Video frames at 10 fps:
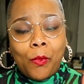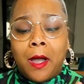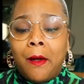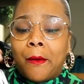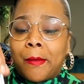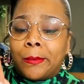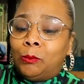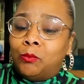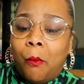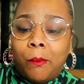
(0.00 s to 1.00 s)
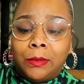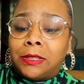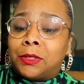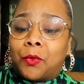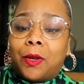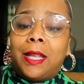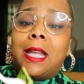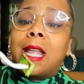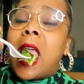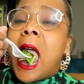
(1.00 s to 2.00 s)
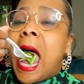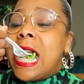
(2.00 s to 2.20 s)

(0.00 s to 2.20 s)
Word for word: Oh, this is really good.